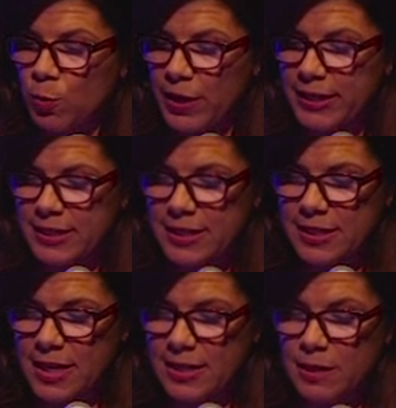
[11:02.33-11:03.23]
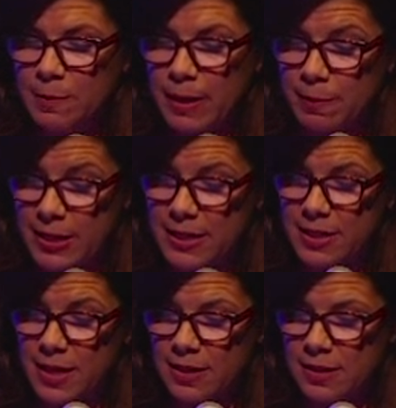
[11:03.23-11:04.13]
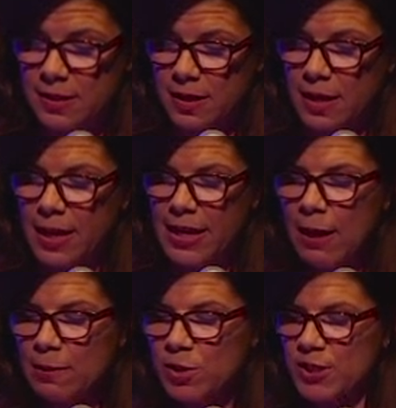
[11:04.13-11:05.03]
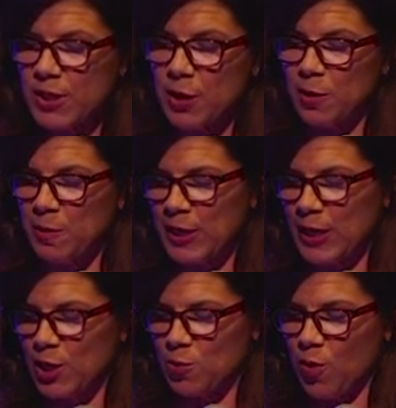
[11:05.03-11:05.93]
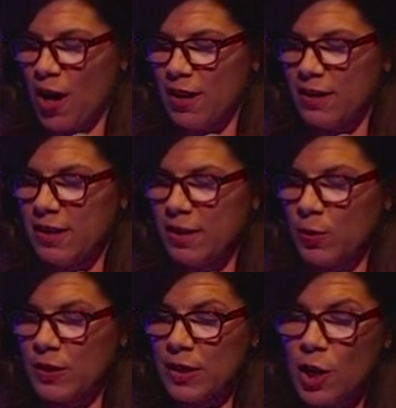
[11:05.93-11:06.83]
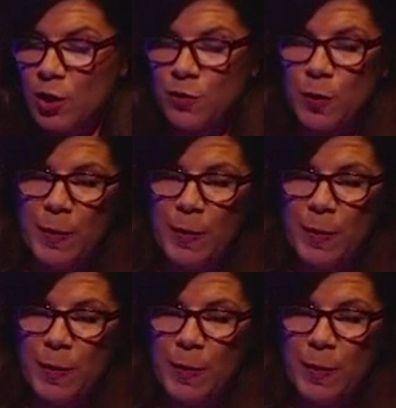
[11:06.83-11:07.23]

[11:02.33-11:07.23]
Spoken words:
pregnancy test and my blood test. Now I'm just another middle-aged broad with a colorful